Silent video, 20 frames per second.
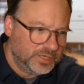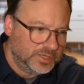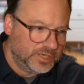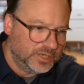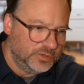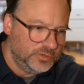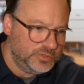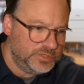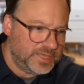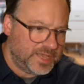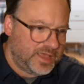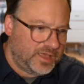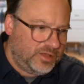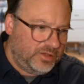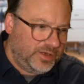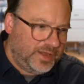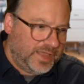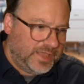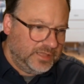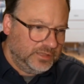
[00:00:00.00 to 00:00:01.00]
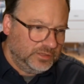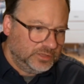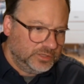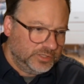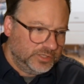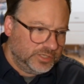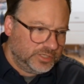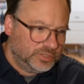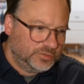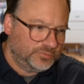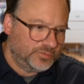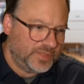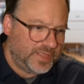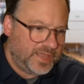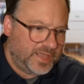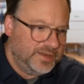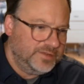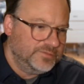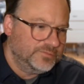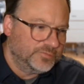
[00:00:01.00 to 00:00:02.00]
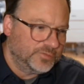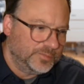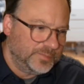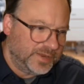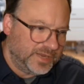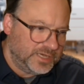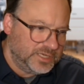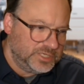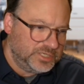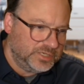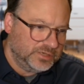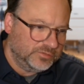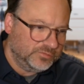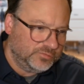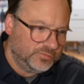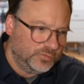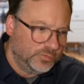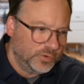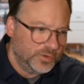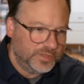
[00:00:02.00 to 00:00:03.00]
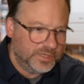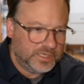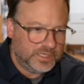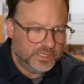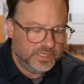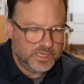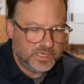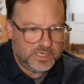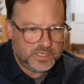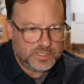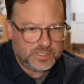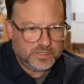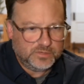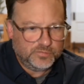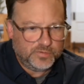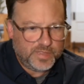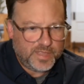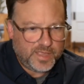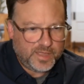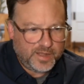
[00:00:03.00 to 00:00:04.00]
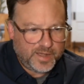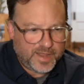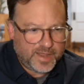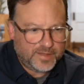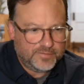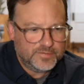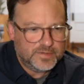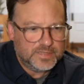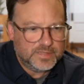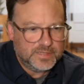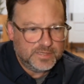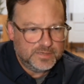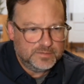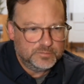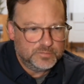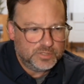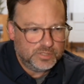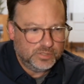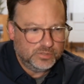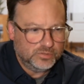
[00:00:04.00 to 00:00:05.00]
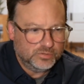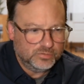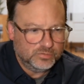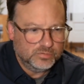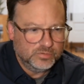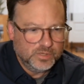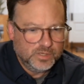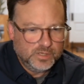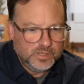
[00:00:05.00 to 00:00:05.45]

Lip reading: goes out and looks for that information for the clinician without having them to